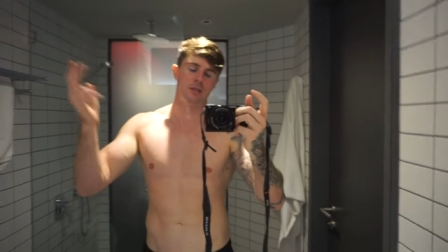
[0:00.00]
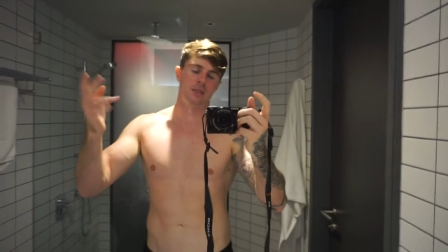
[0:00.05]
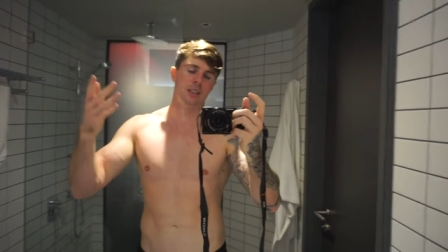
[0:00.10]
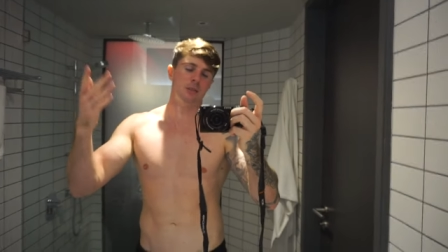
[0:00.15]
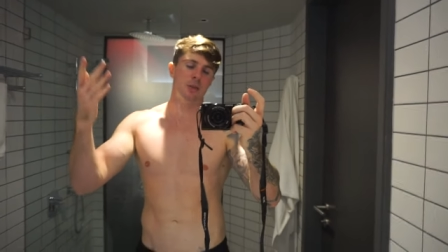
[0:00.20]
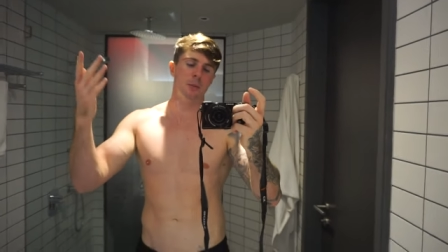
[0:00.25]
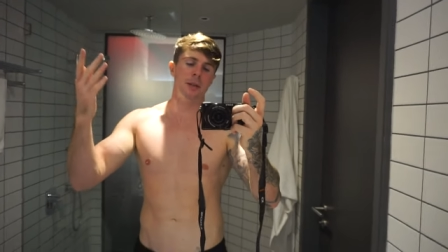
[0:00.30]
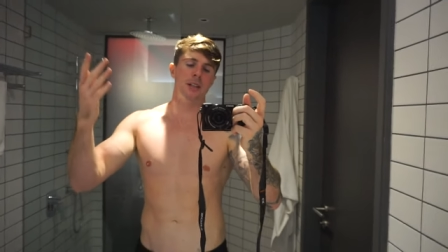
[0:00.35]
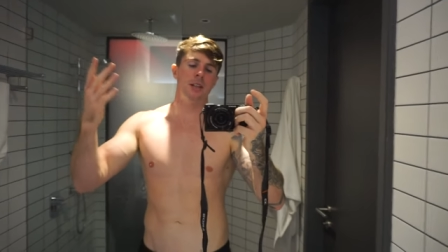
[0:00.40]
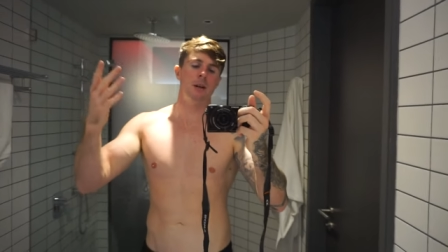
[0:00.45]
It's
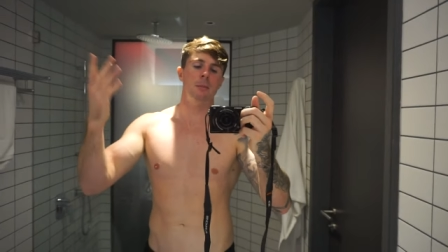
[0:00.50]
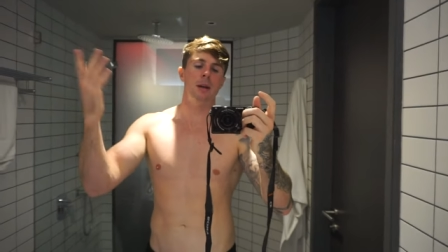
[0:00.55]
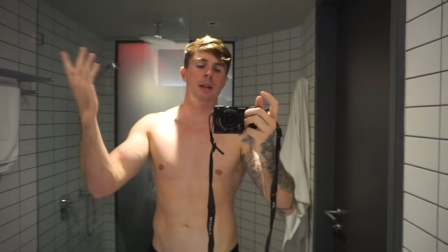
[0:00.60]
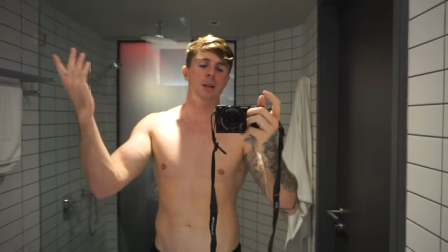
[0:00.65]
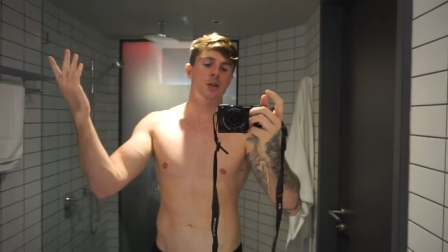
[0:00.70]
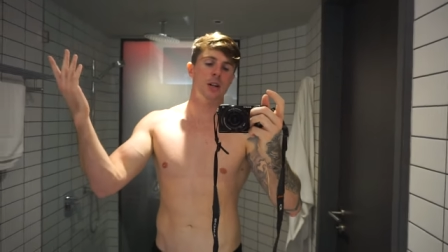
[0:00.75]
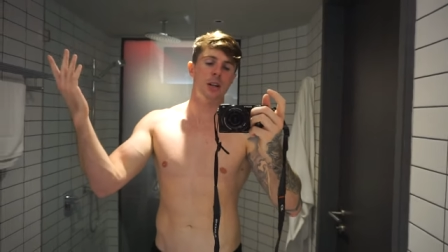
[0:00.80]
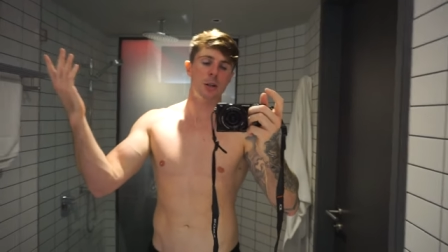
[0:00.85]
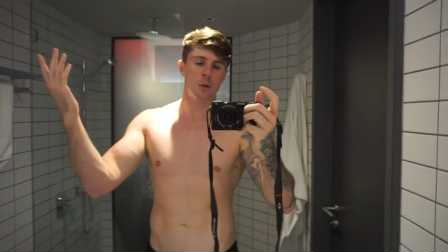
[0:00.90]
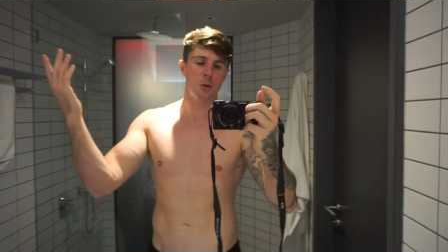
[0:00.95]
never been a
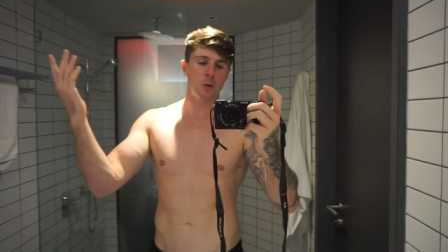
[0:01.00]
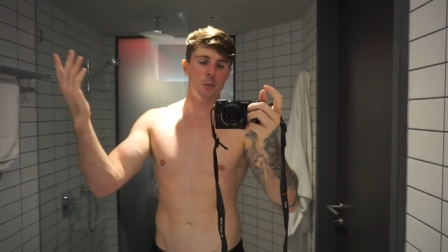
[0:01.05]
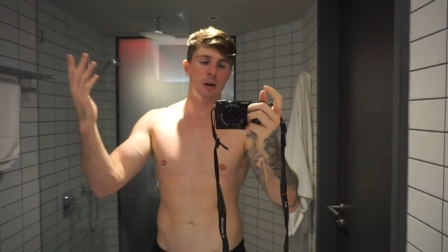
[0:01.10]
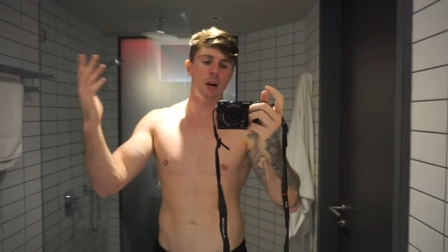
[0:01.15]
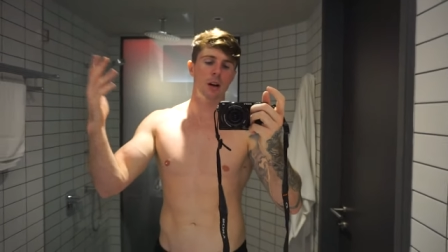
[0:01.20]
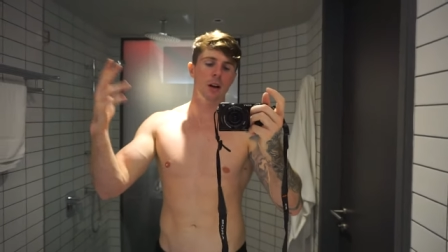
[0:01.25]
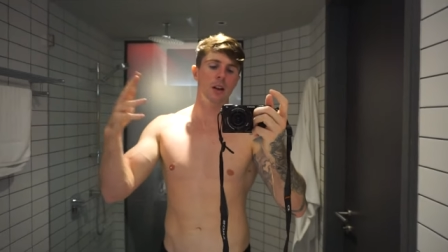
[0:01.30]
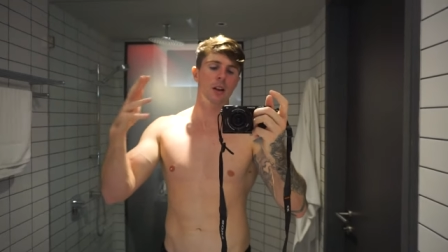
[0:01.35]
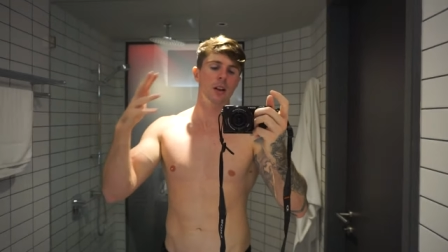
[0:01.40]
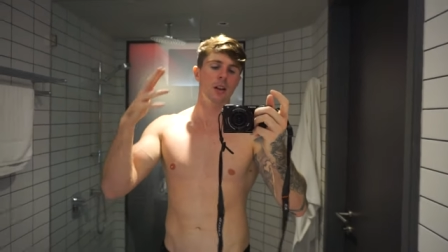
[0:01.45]
major issue,
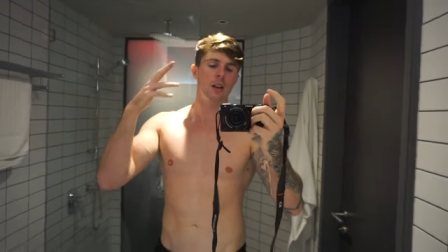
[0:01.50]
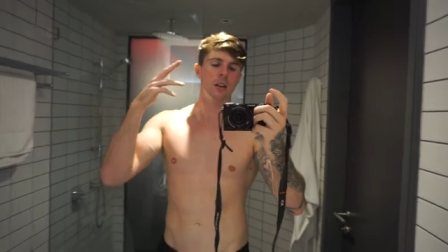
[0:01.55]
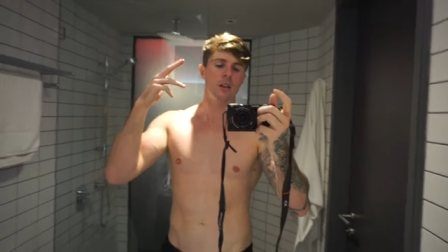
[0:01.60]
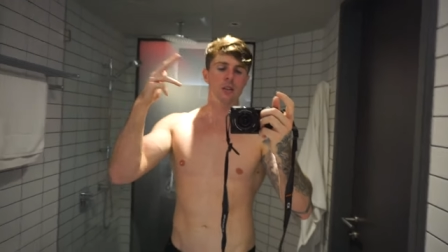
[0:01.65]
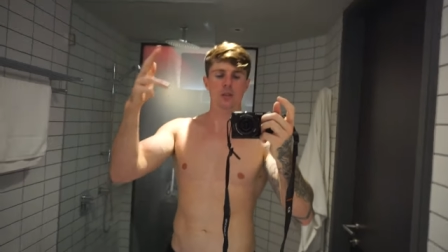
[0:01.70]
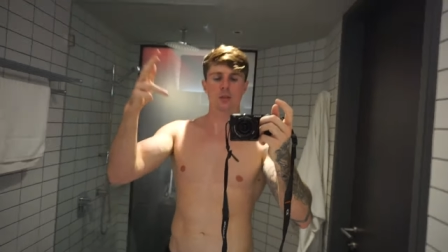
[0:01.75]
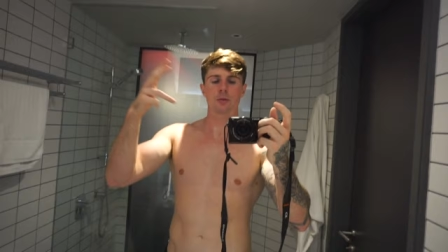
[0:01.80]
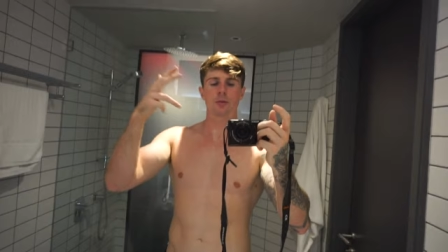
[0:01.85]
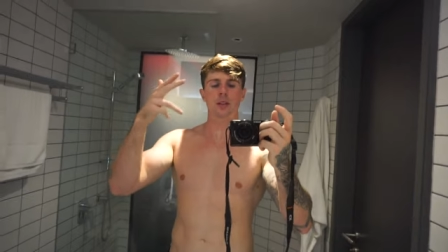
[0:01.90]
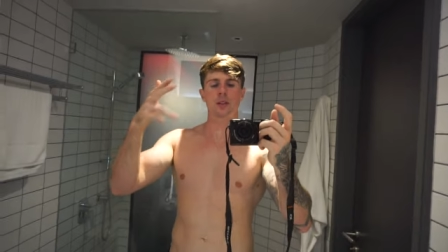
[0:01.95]
but
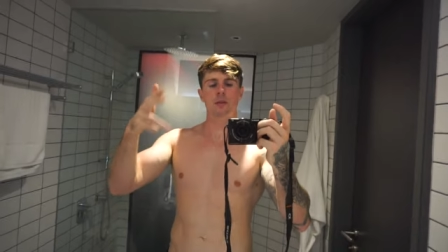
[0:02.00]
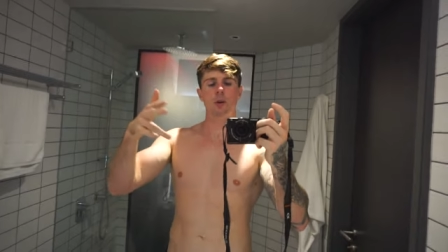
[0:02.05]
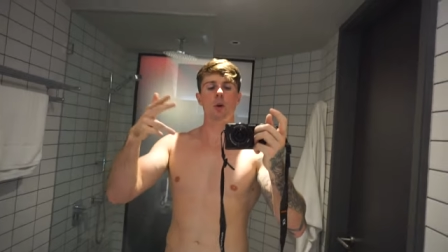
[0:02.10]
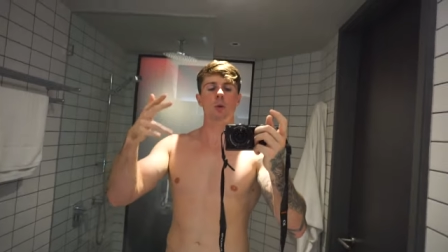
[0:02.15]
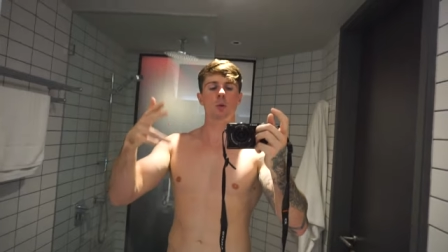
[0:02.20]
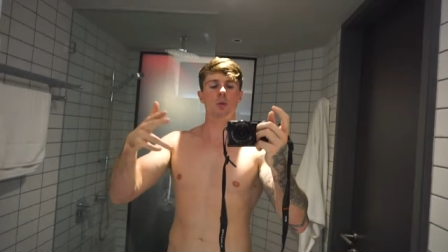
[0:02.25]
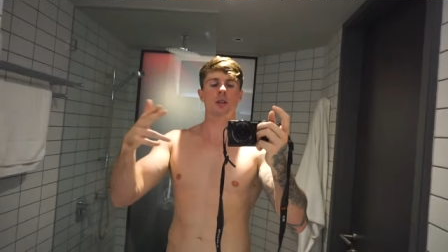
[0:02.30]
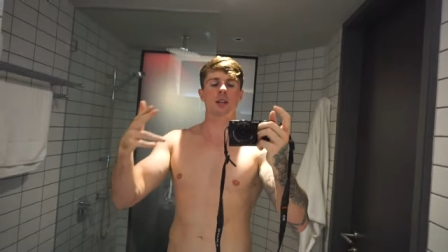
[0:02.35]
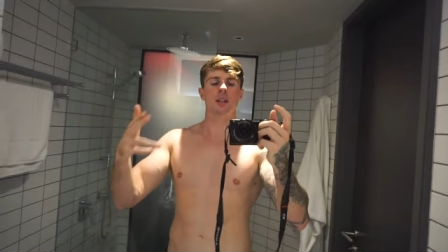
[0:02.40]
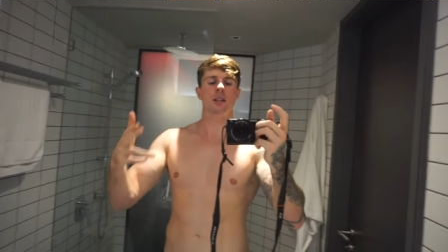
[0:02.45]
something I've
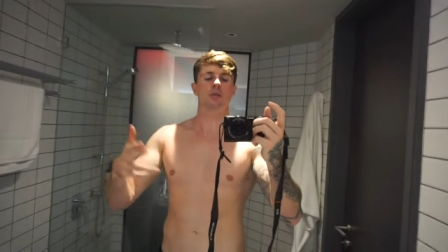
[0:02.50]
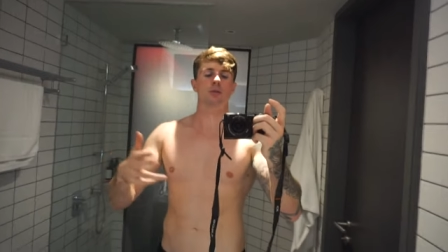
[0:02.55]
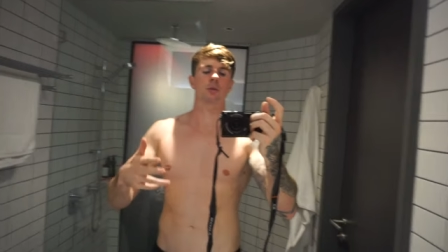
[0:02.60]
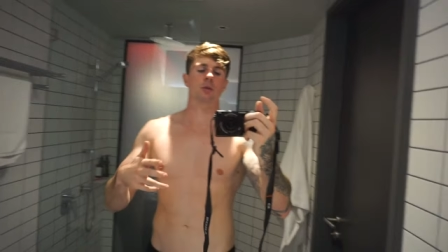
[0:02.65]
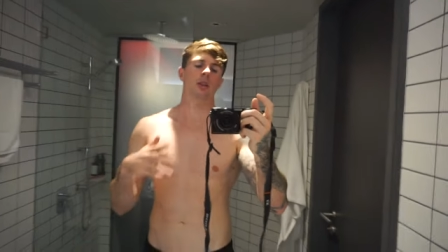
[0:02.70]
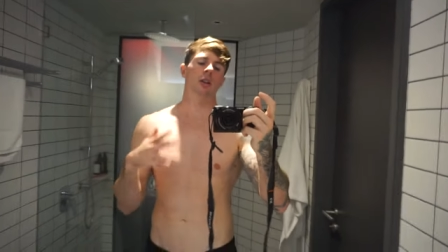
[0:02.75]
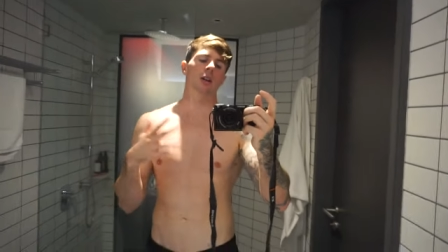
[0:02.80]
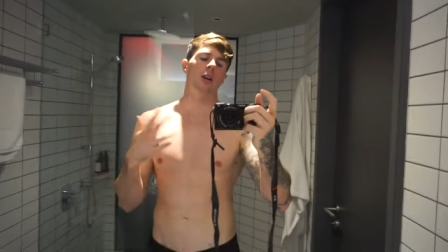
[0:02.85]
always kind of thought,